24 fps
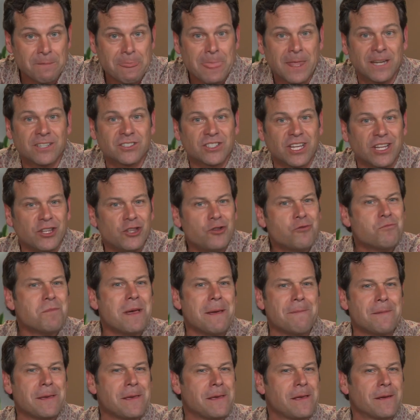Sure. So you
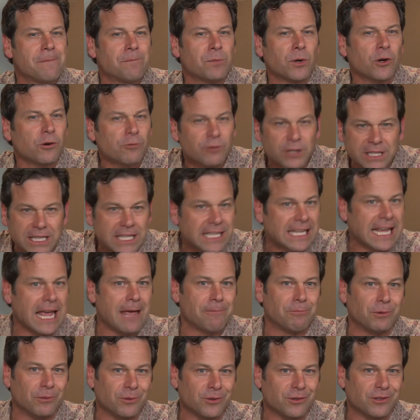may be perfectly
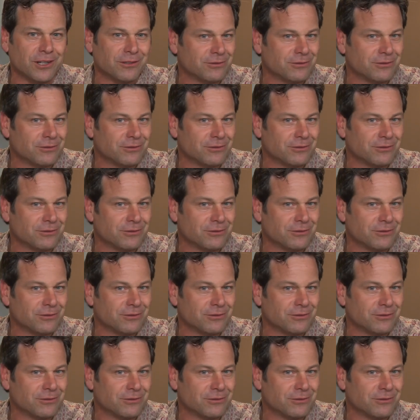capable